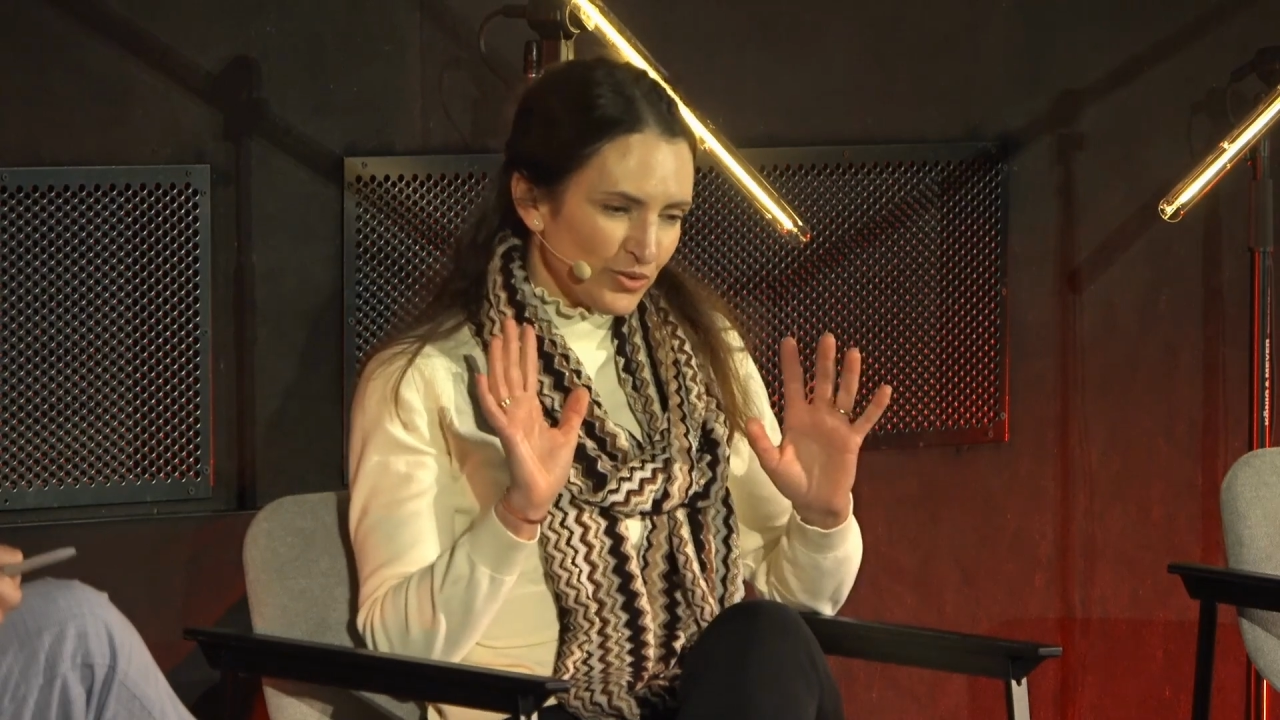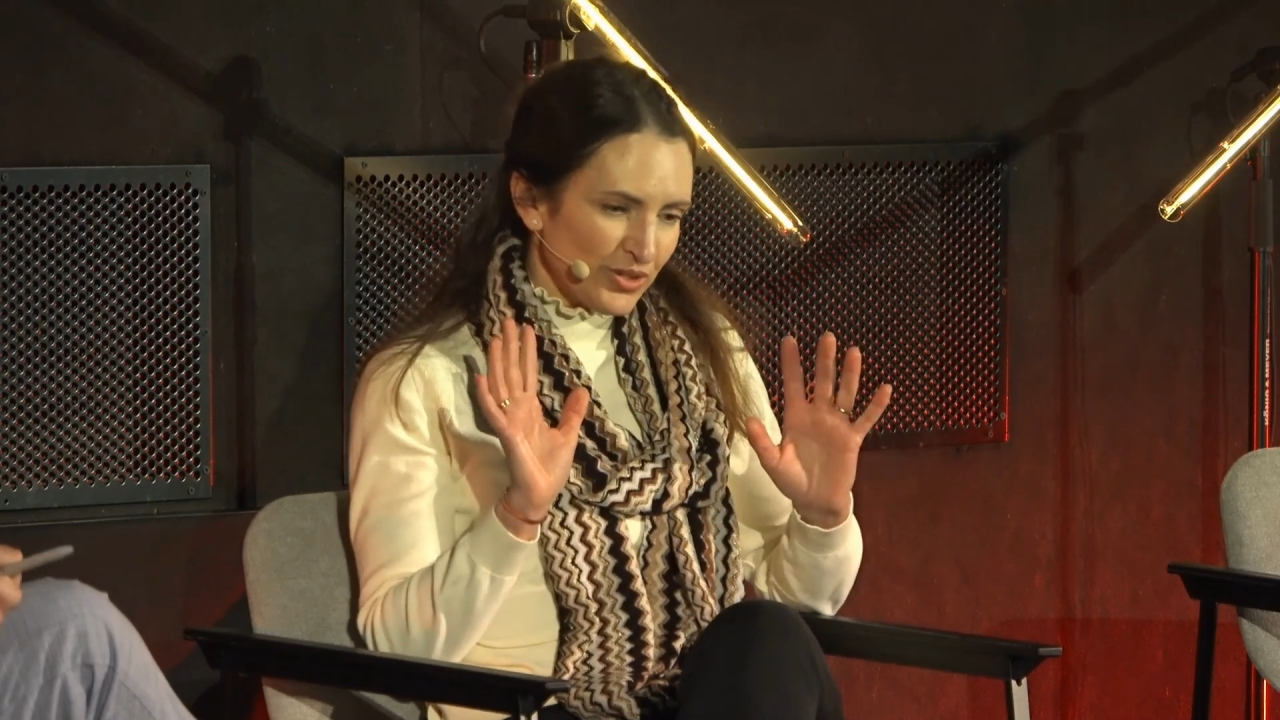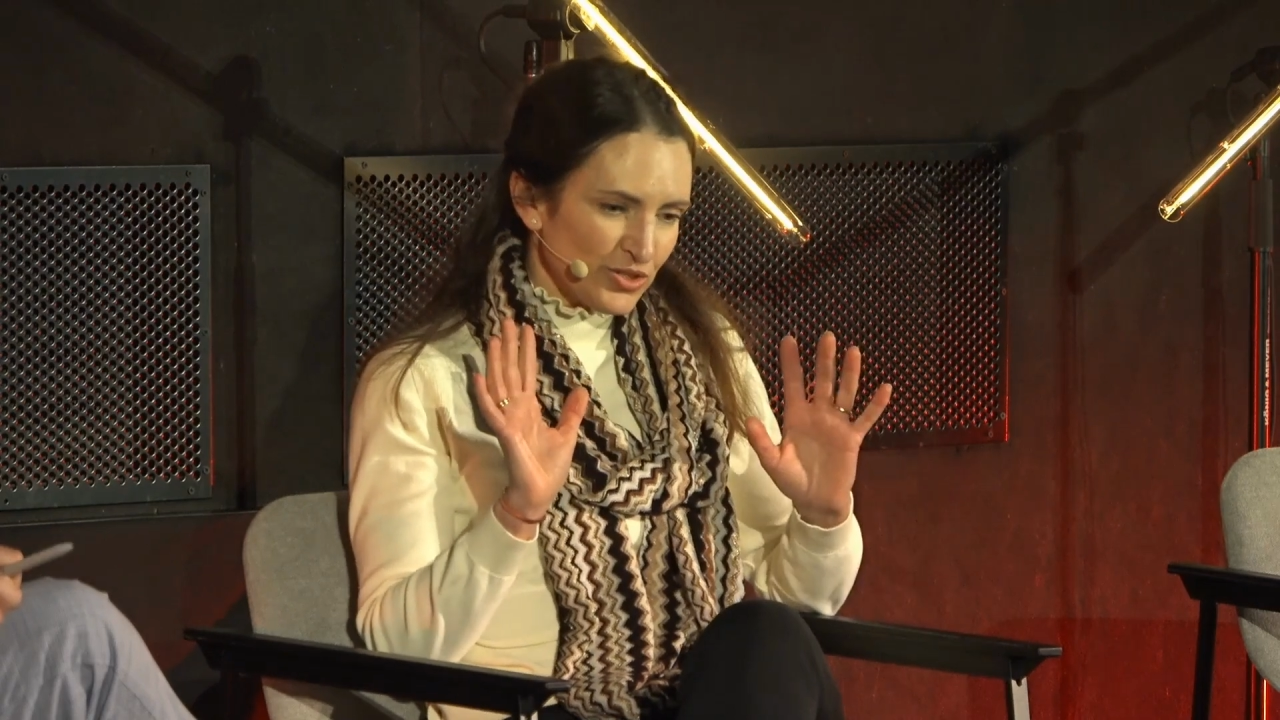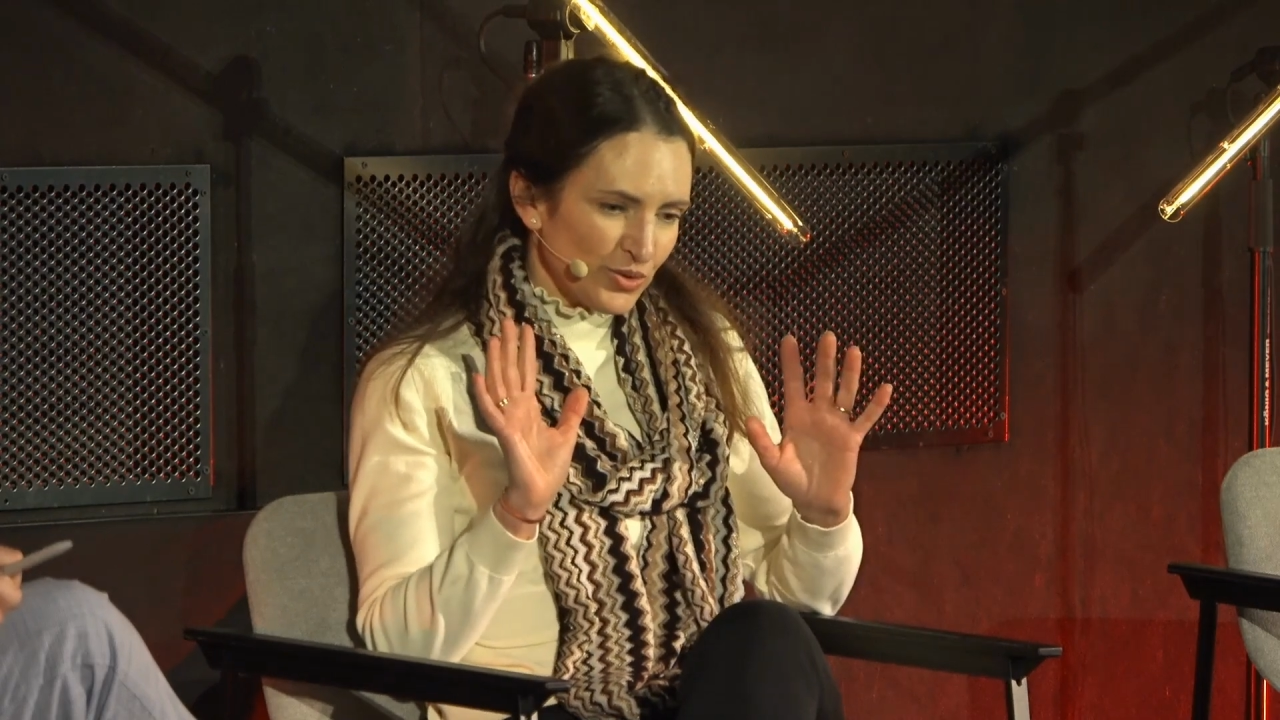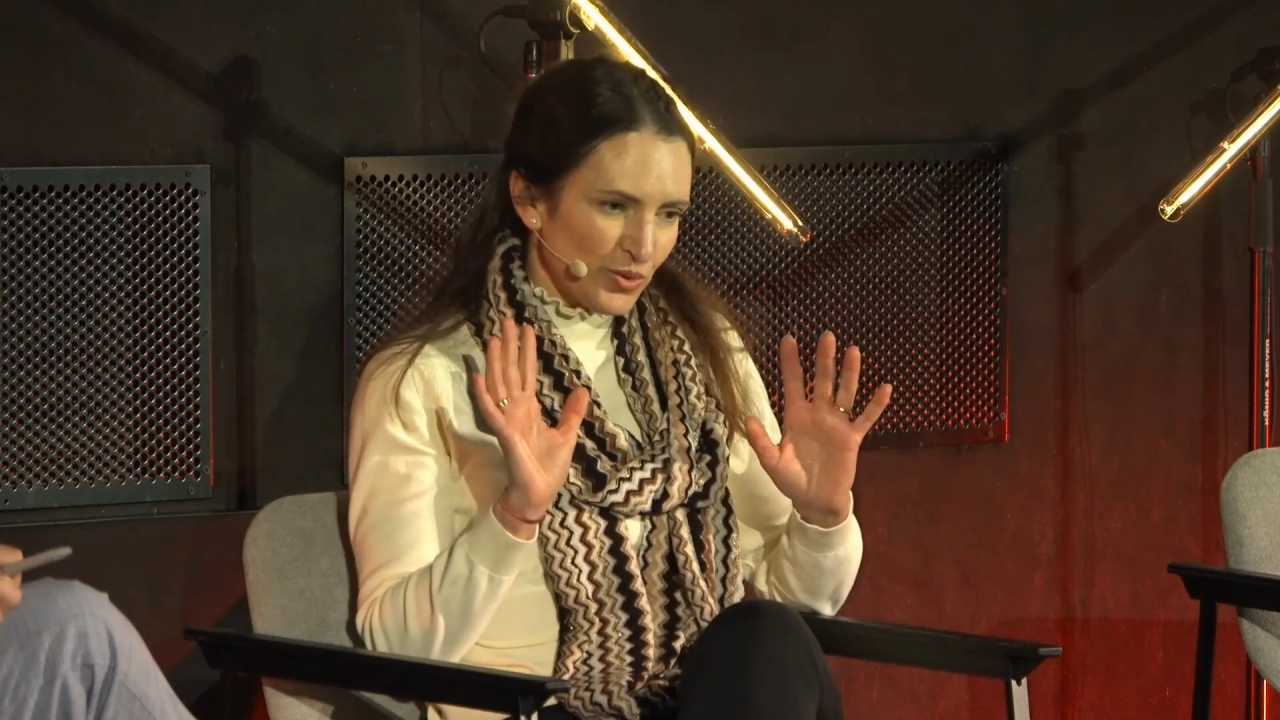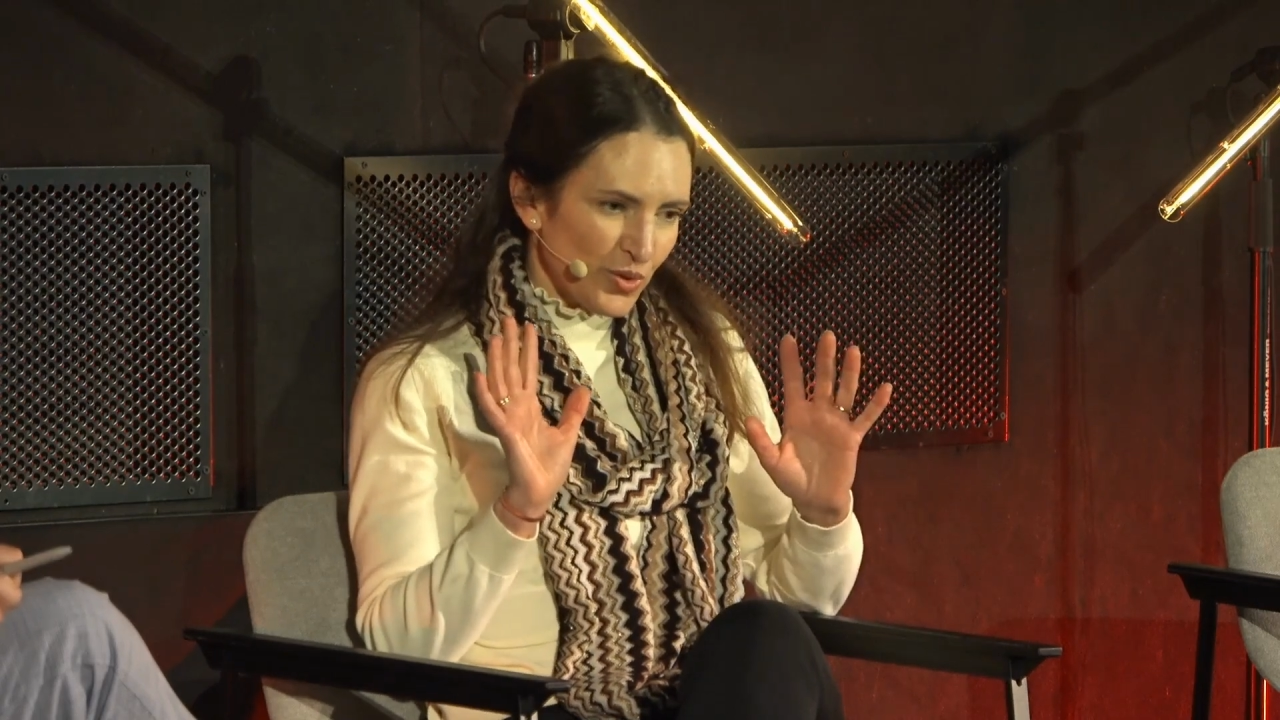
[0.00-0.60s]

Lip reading: into a new